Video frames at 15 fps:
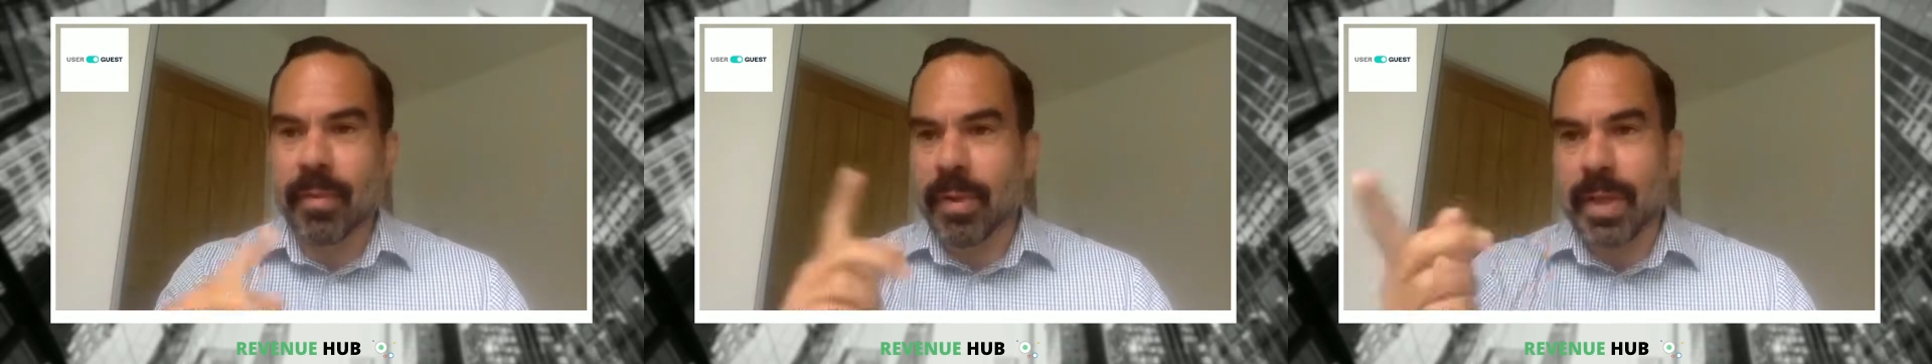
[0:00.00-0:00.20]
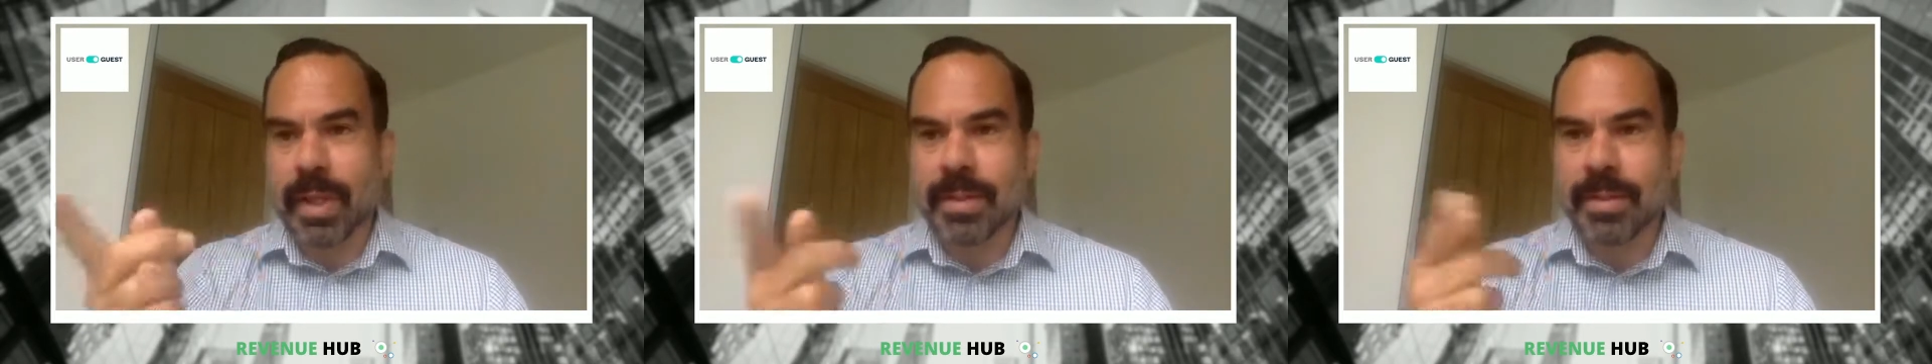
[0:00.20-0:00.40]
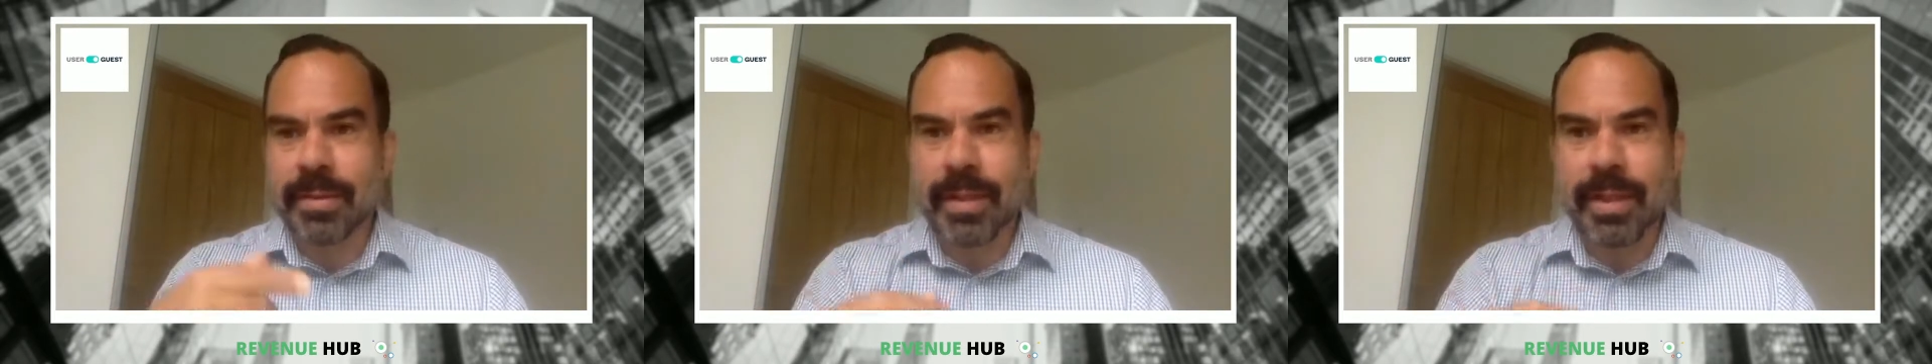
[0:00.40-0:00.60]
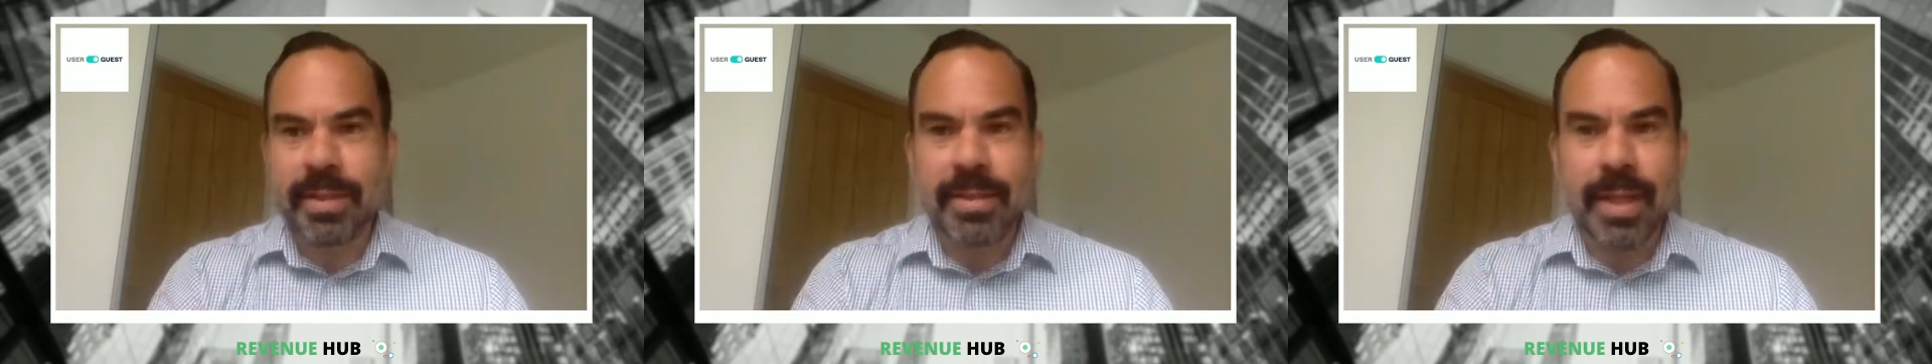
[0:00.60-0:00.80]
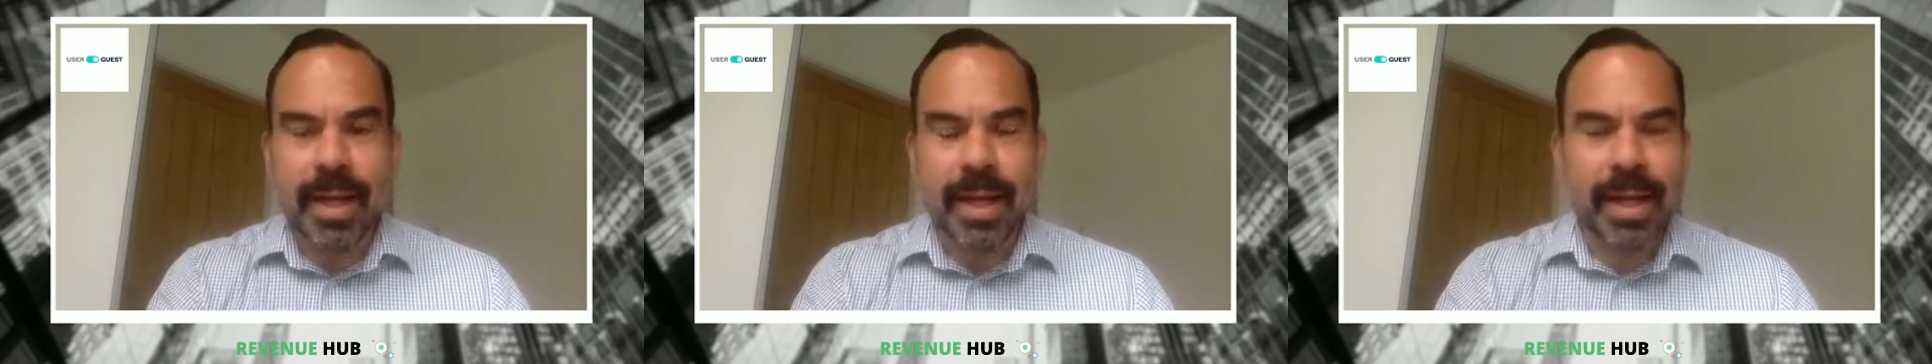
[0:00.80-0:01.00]
That's
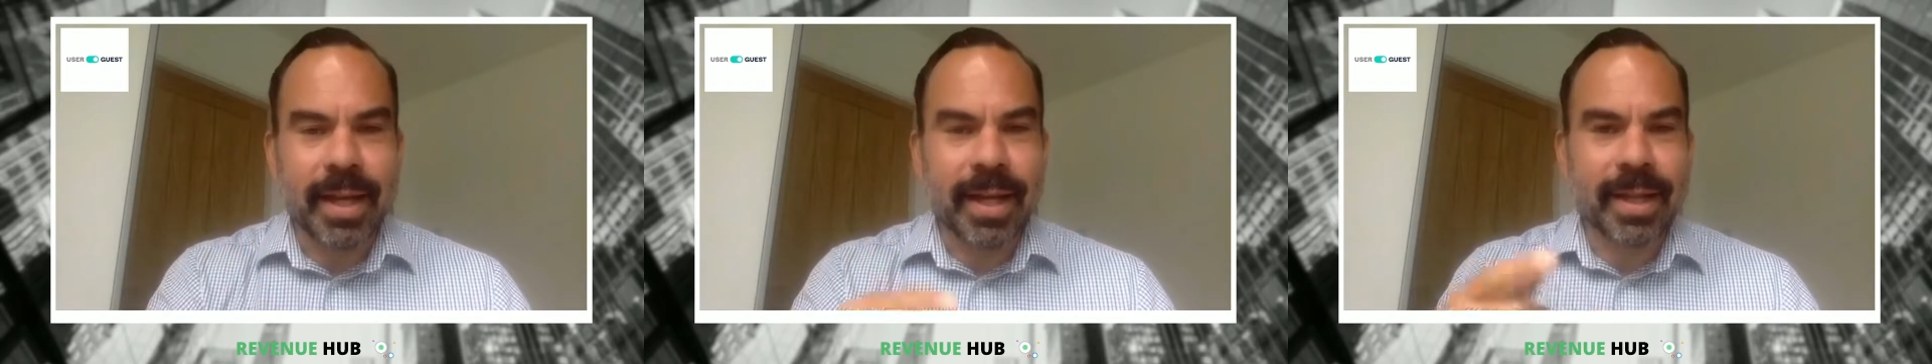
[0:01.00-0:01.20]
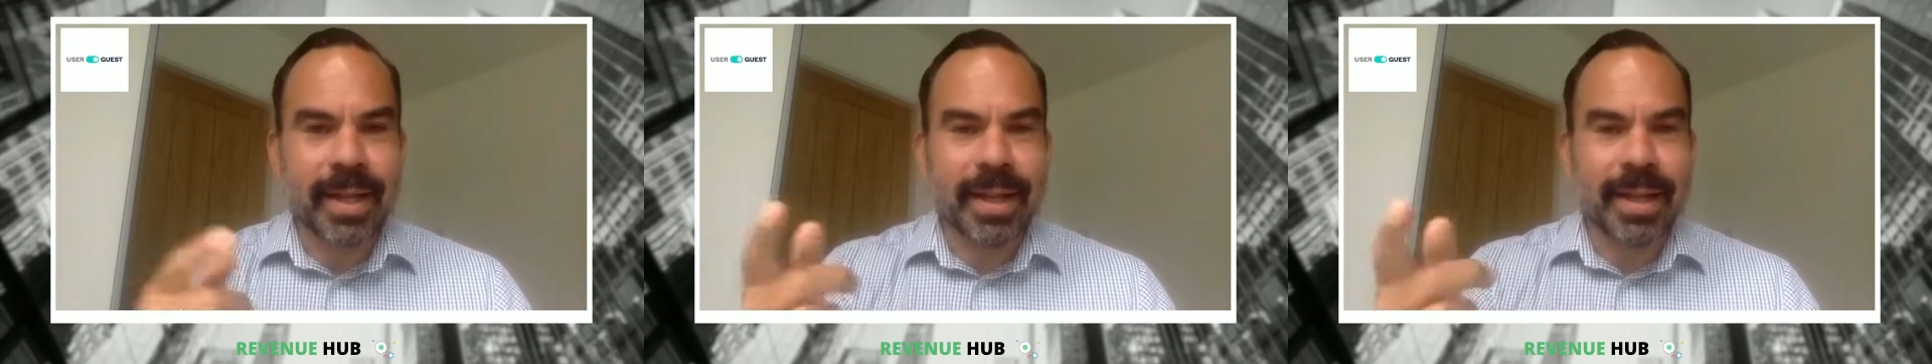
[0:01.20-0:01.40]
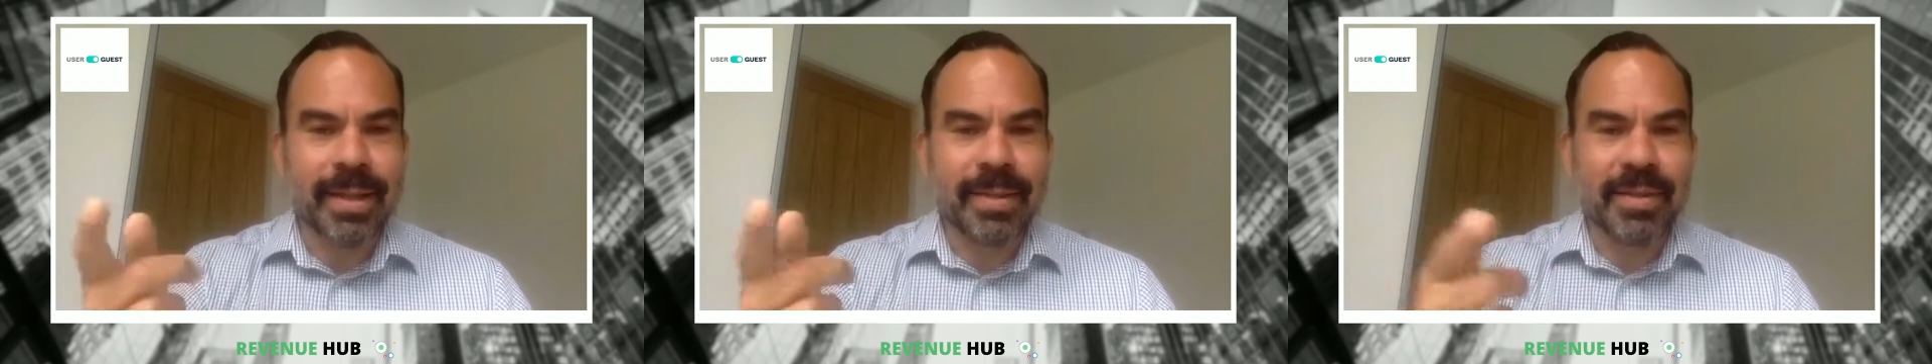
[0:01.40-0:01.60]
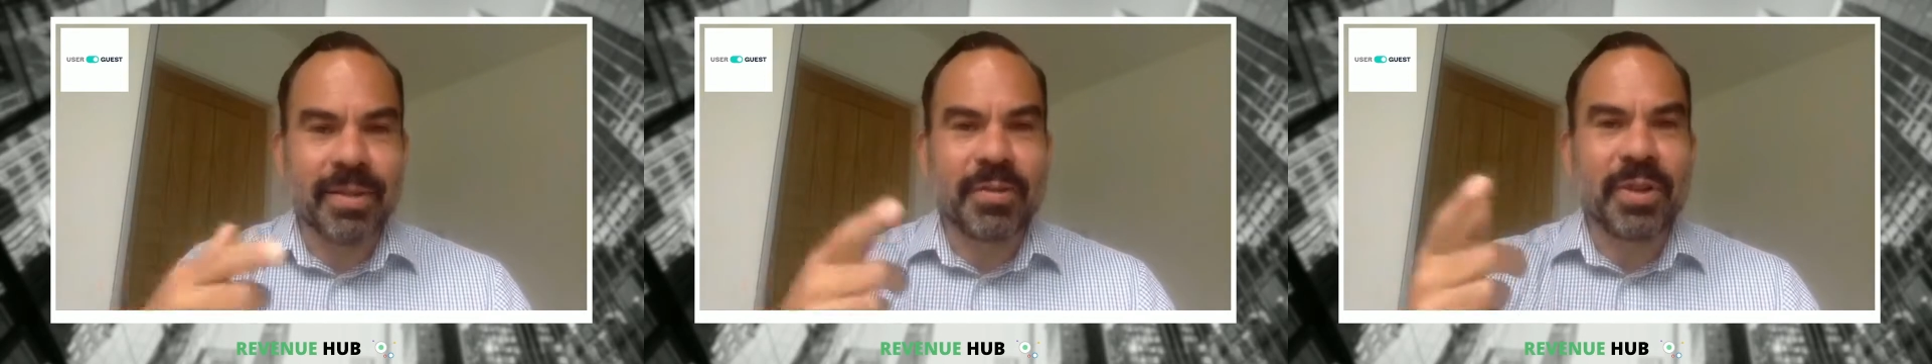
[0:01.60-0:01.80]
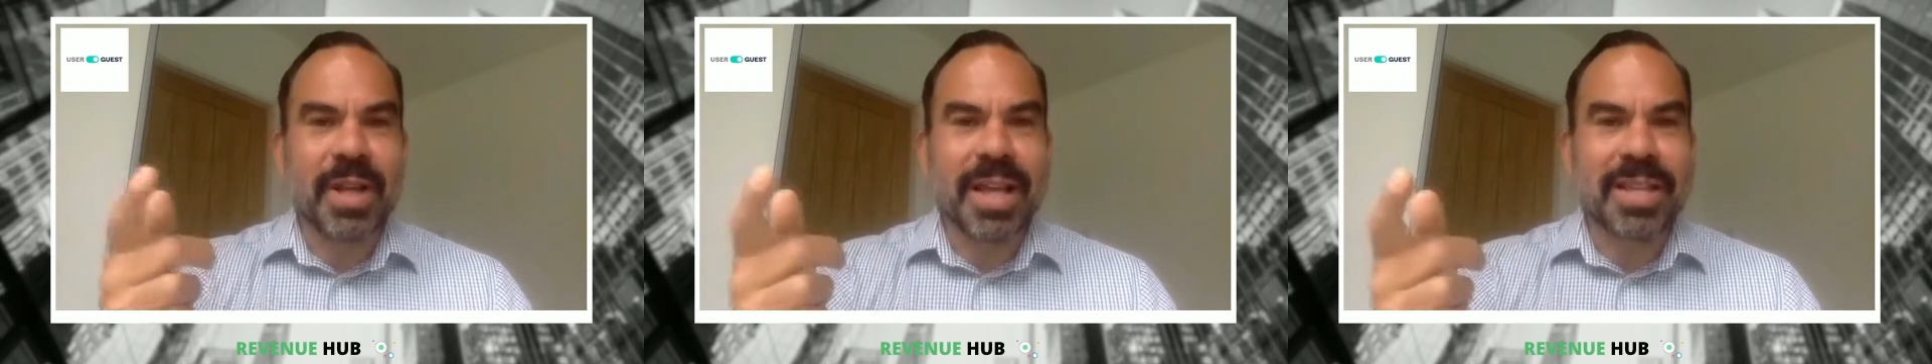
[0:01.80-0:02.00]
just in
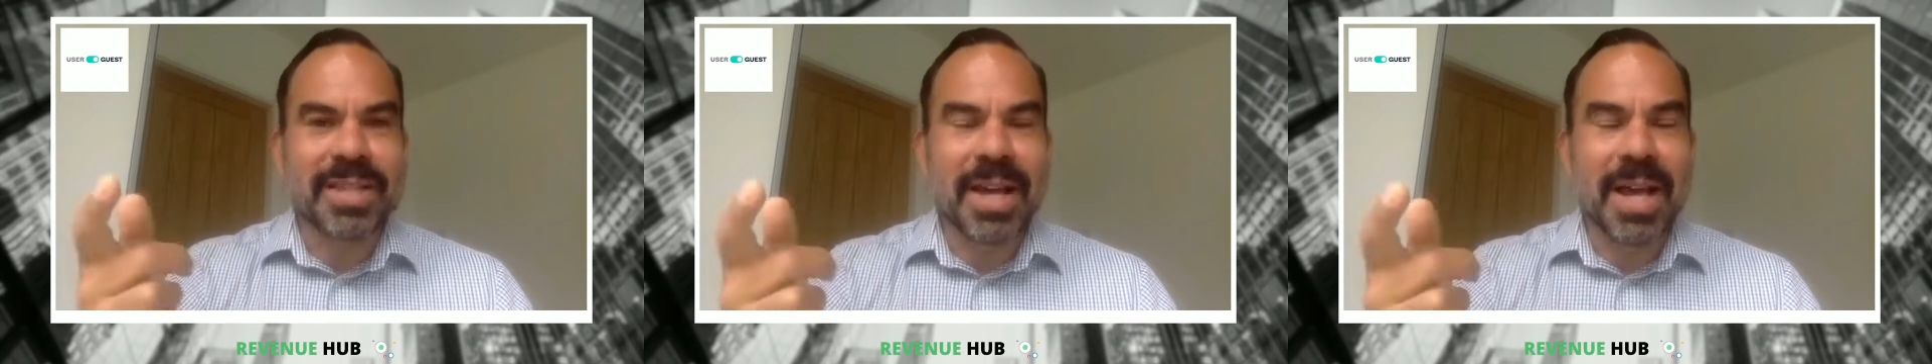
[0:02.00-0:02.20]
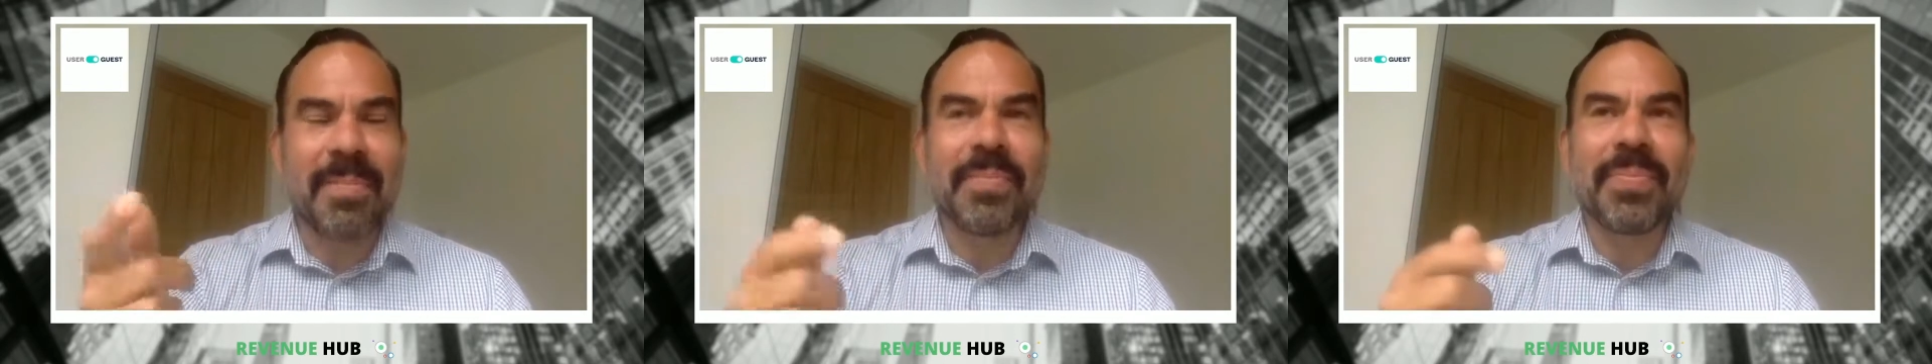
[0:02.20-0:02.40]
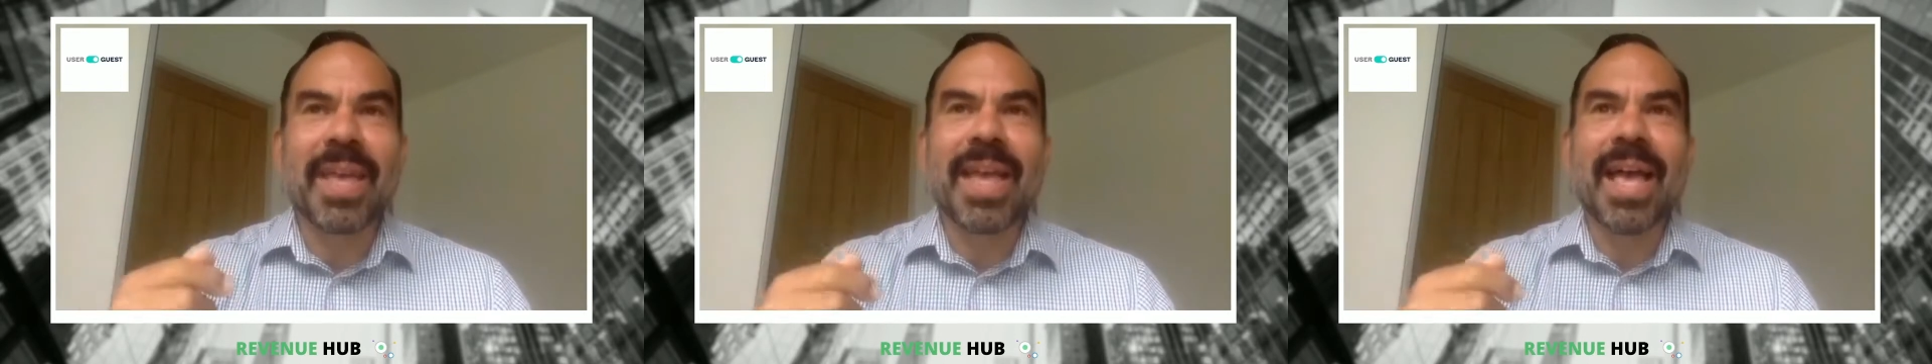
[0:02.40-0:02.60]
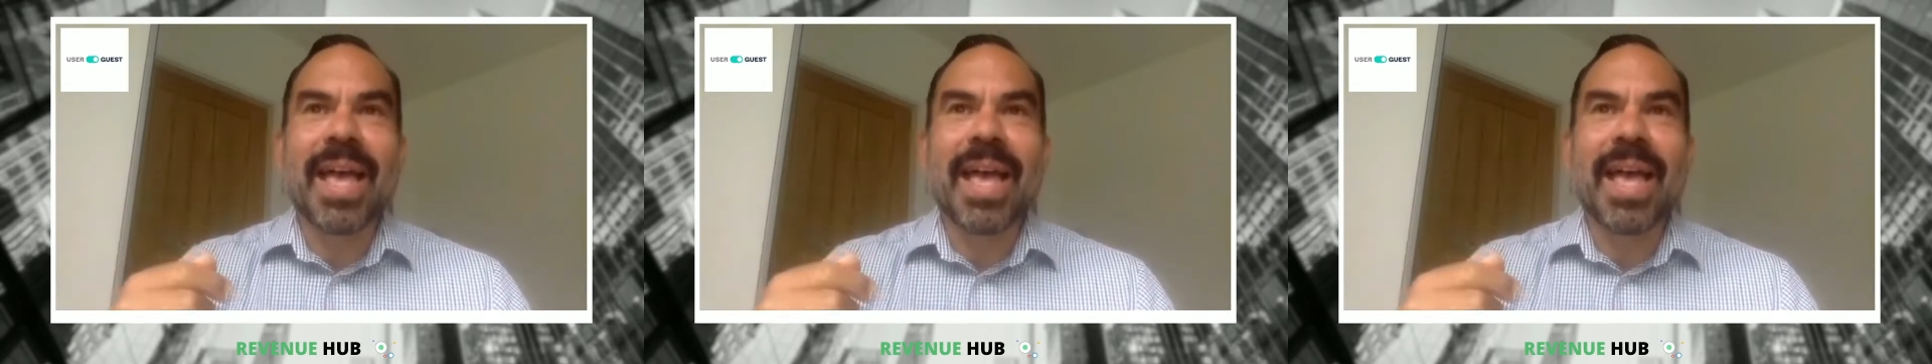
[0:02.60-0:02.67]
a few days' time.